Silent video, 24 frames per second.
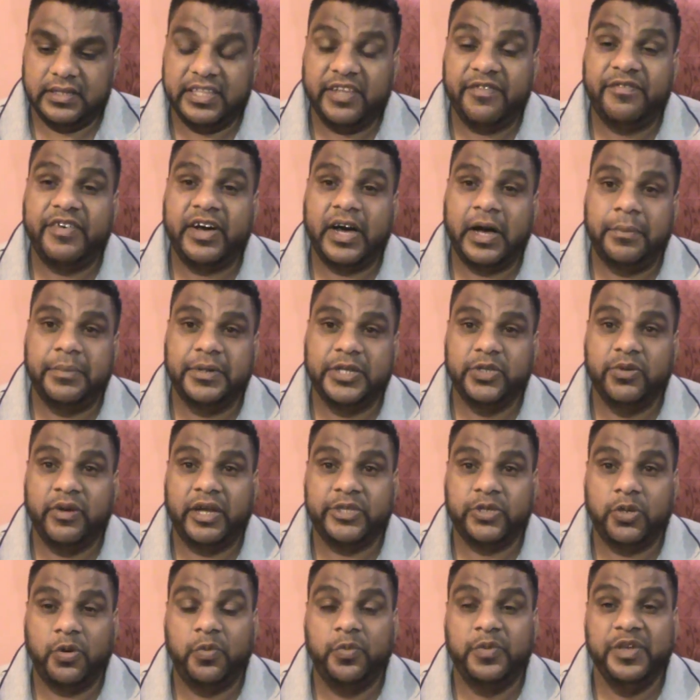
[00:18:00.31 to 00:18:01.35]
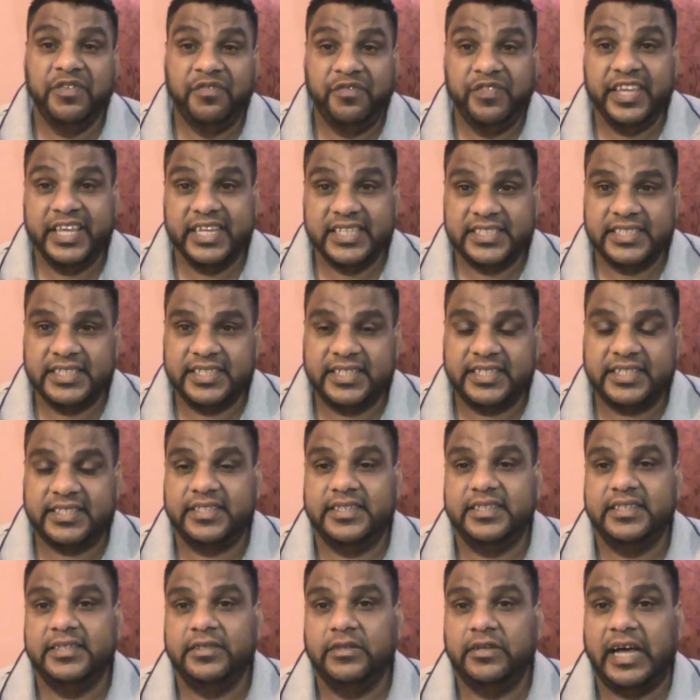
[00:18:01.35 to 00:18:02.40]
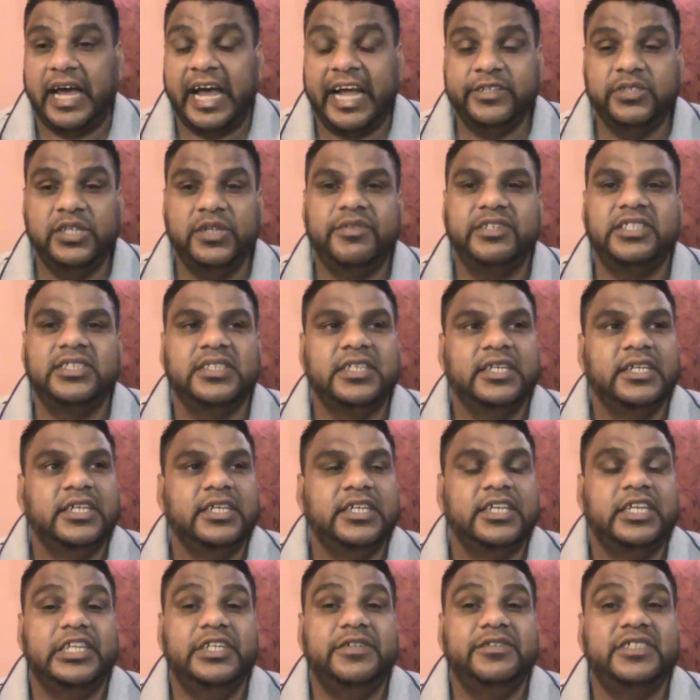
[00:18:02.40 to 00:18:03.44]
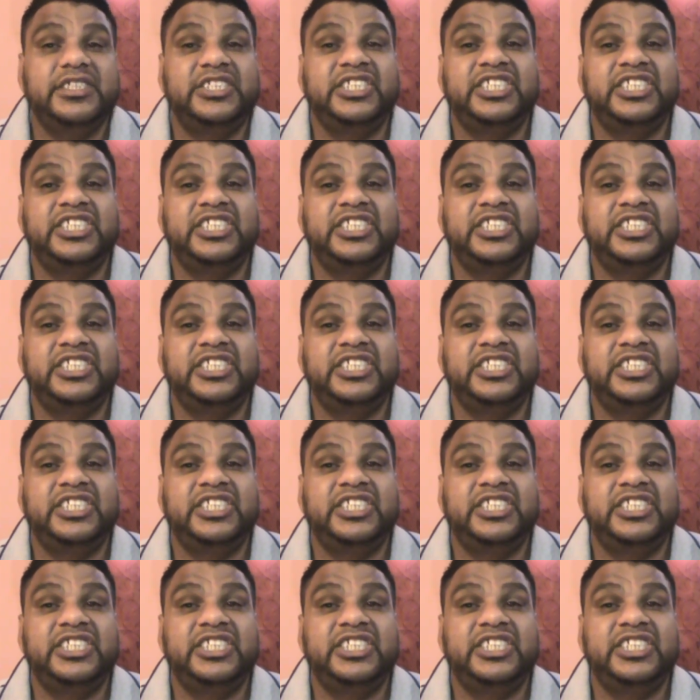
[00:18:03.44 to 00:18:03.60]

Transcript: family do and how we facing it. I don't know if it's... If it's